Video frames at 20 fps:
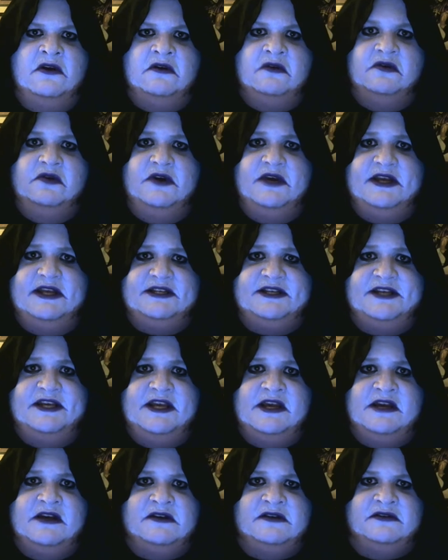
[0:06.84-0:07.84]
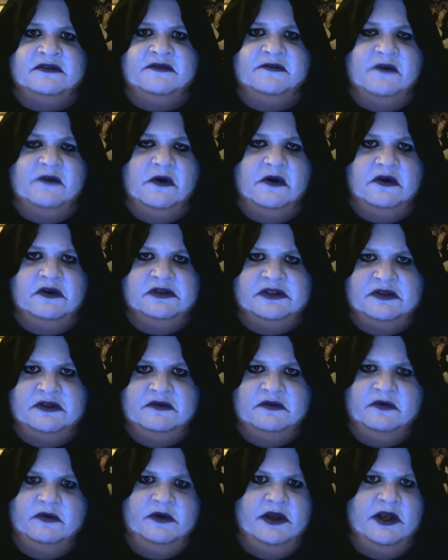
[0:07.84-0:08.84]
Greetings, Force
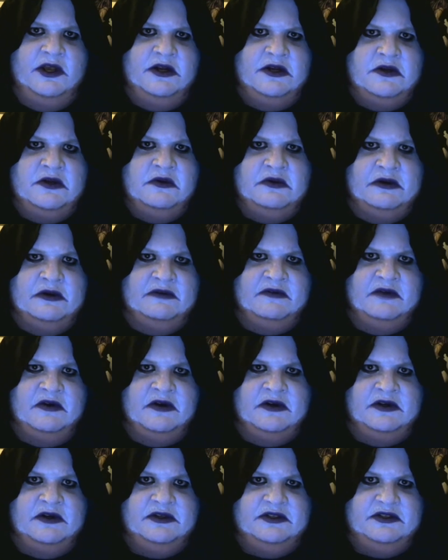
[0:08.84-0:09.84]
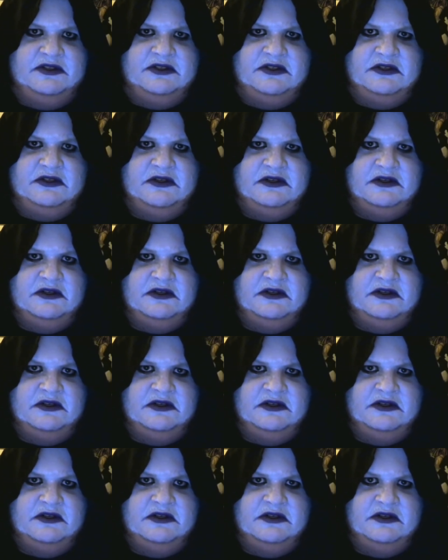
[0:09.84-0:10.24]
of Will Universe.